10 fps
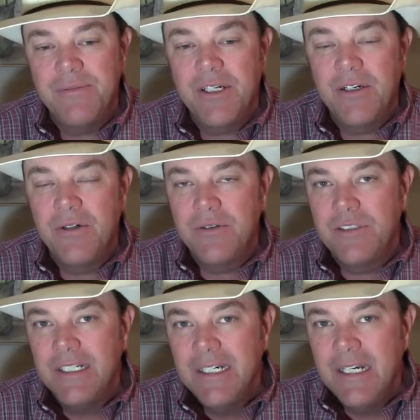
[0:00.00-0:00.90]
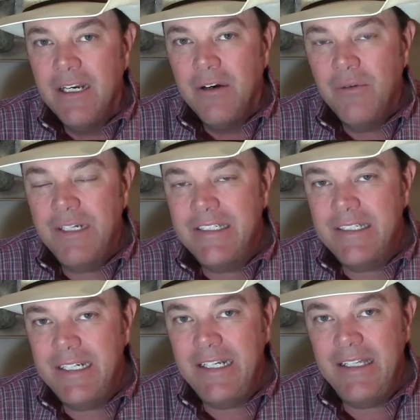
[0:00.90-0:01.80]
Magoo's, we
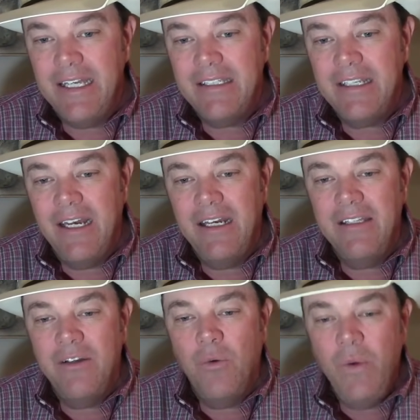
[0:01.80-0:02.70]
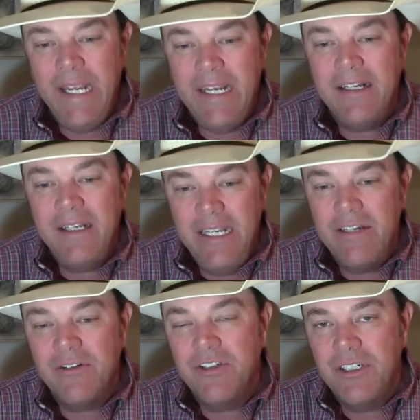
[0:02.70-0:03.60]
see that the weak
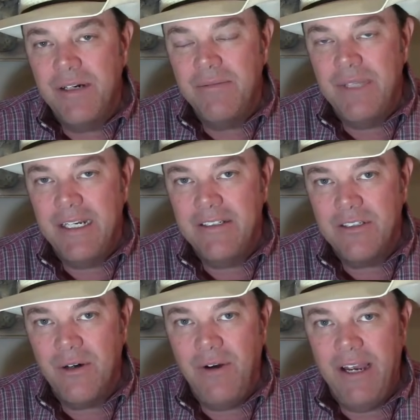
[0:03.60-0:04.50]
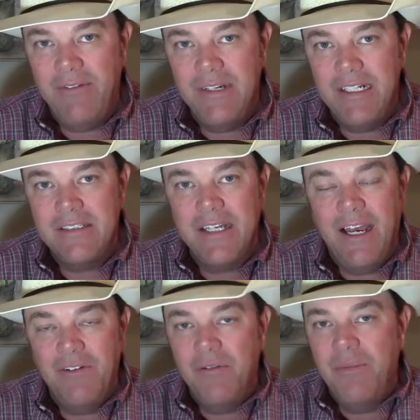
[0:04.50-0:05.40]
leadership that is so evident to
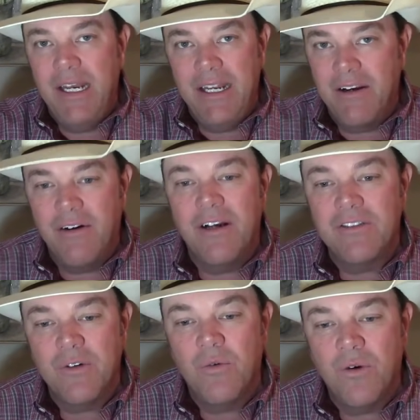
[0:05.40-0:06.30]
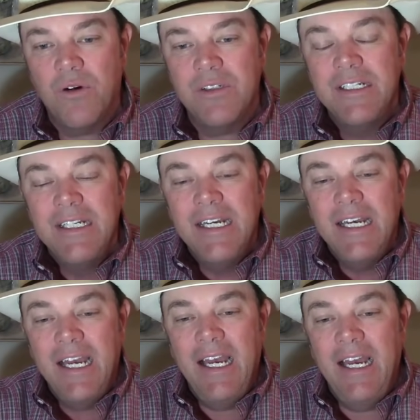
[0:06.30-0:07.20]
everybody across the world,
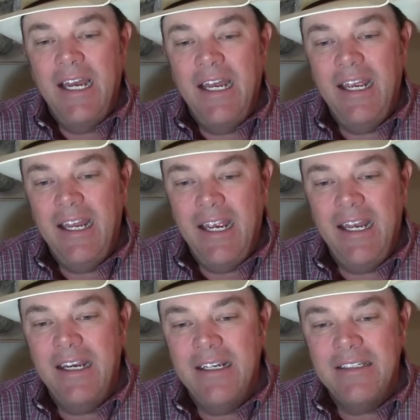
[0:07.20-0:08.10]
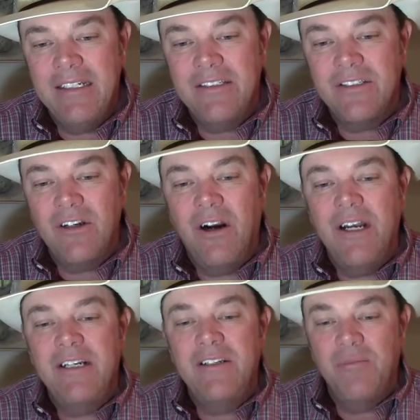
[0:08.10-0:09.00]
and it's
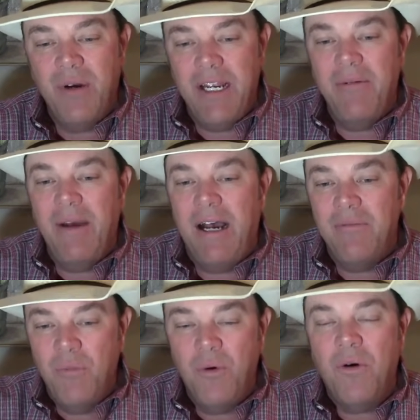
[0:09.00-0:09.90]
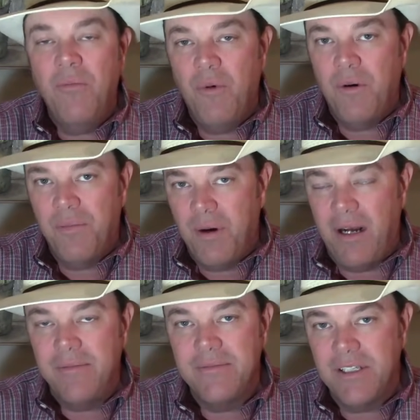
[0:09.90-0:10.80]
starting to bring about more and more
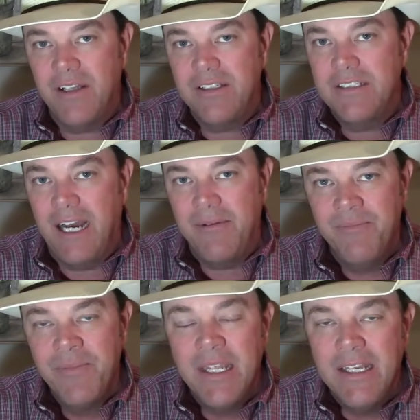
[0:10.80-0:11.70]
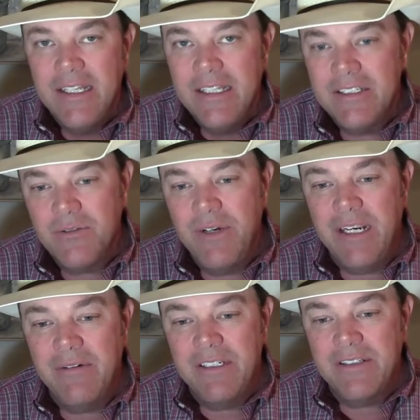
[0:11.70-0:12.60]
problems all the time. This
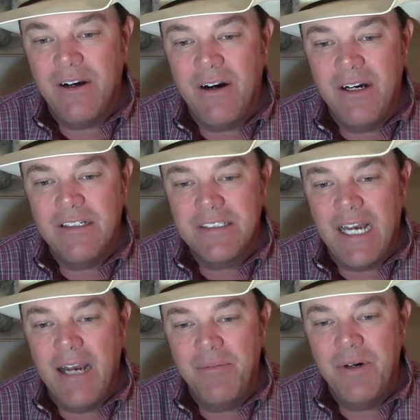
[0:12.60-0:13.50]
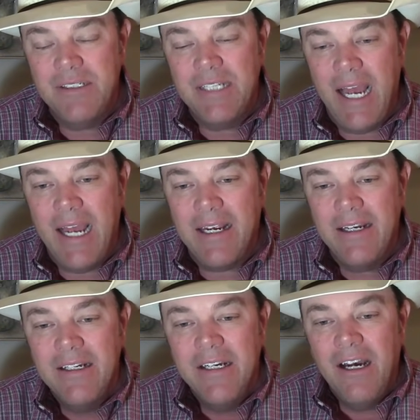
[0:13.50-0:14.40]
week we saw a cyber attack
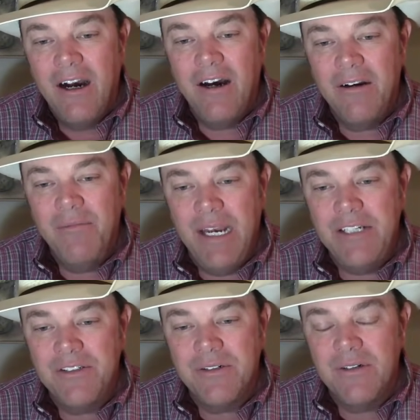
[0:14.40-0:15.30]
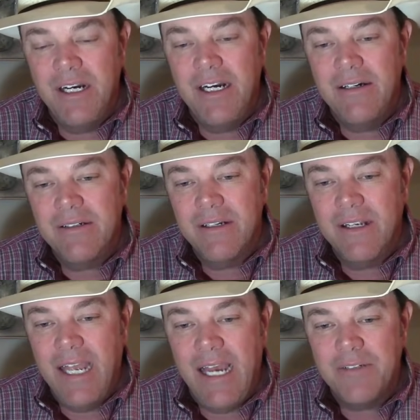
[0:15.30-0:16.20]
on a major
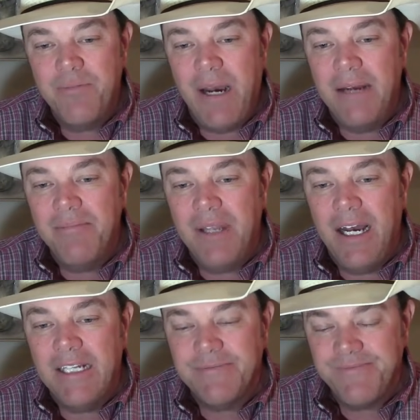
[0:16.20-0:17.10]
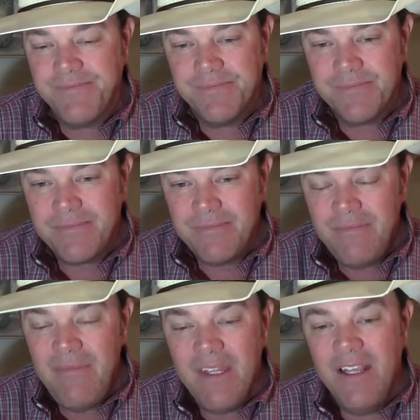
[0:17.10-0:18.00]
gas pipeline
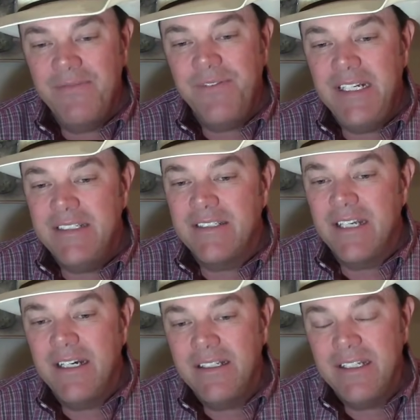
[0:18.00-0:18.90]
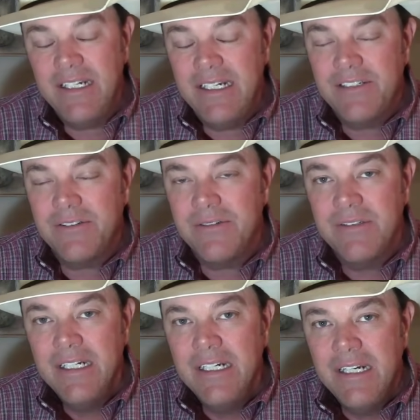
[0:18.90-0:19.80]
that feeds the
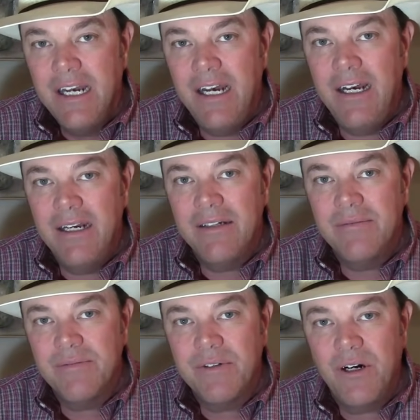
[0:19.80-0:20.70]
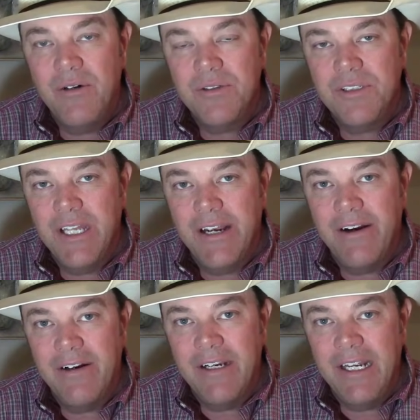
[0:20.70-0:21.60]
eastern coast
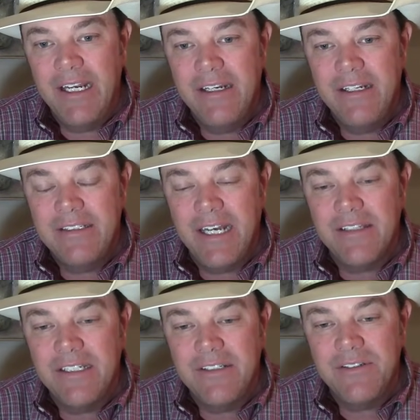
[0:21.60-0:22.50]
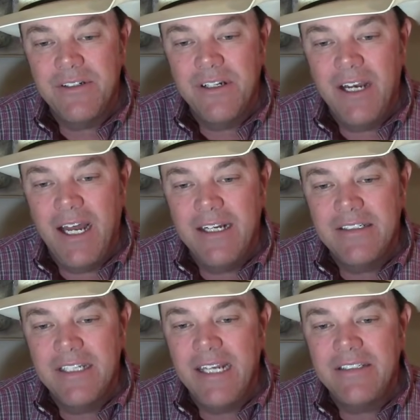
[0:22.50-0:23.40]
there and the southeastern United
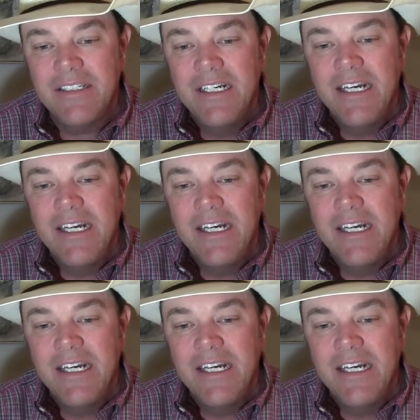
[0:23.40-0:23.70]
States,